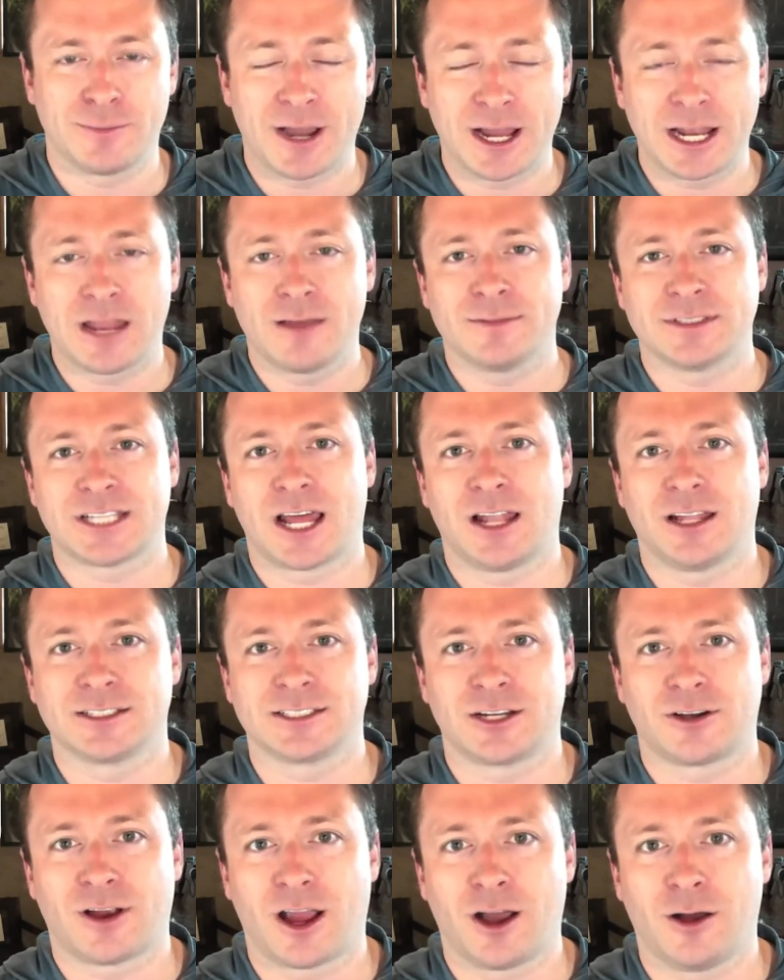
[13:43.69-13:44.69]
My name is
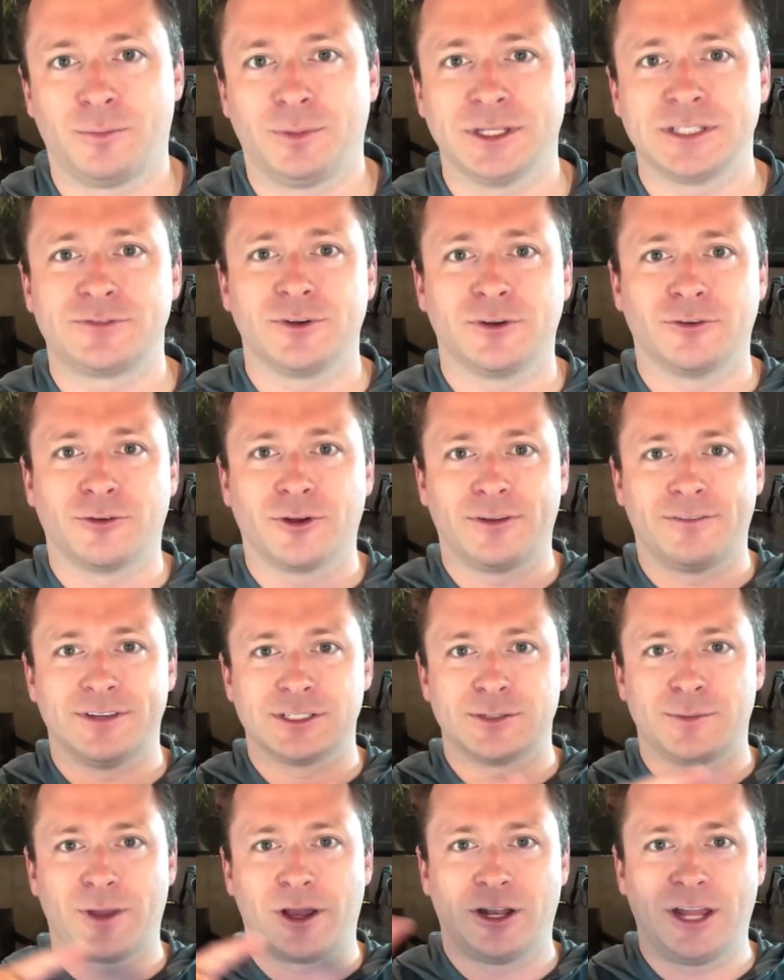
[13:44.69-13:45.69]
Alexander Howell. Please feel free to
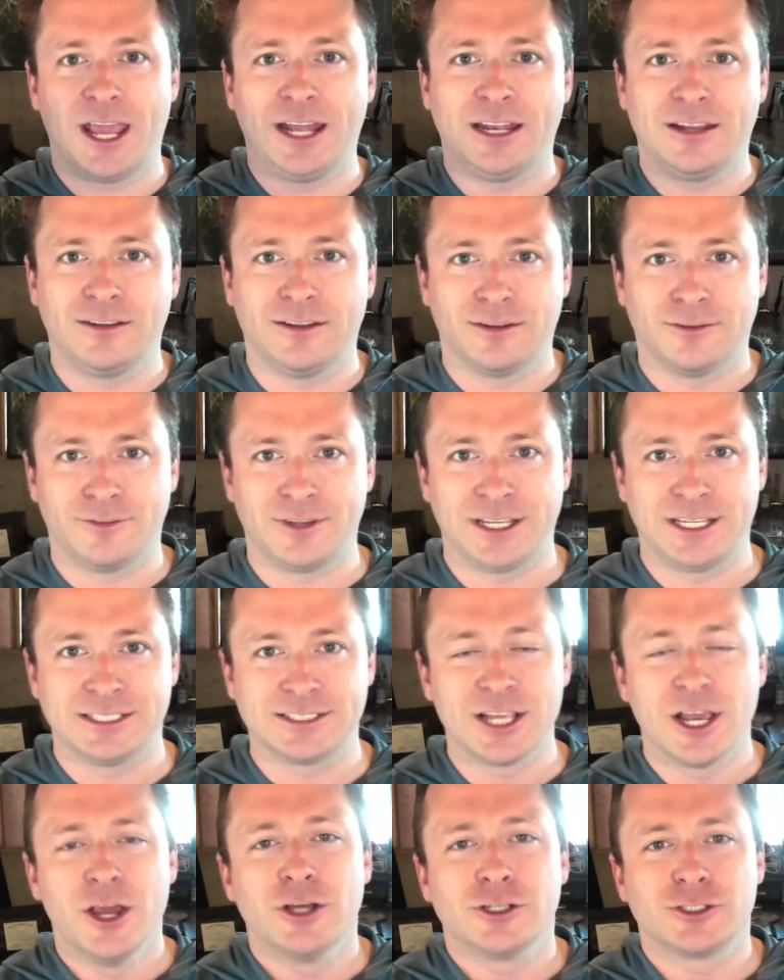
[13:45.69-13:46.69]
visit me on any of
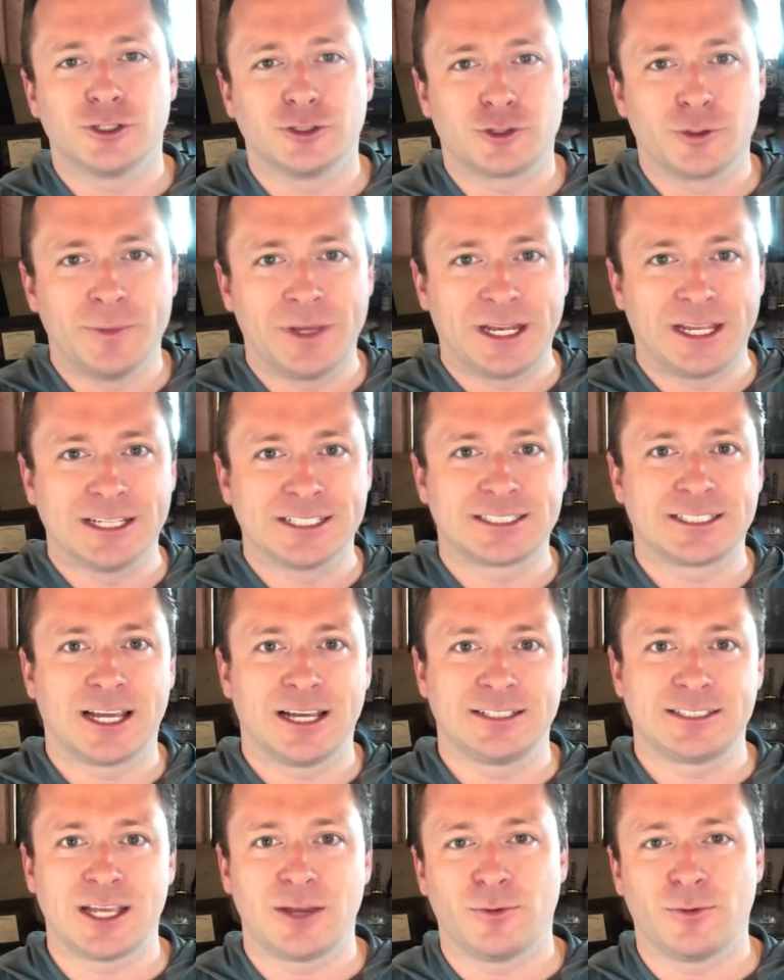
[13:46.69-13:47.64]
these social media sites.